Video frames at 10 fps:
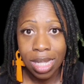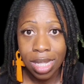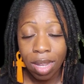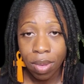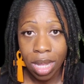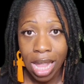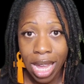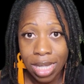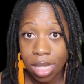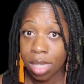that's giving
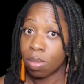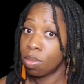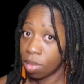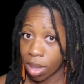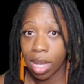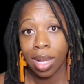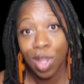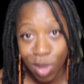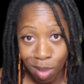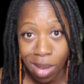classes,
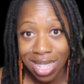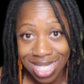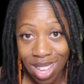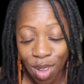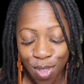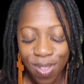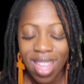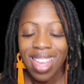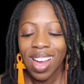including myself.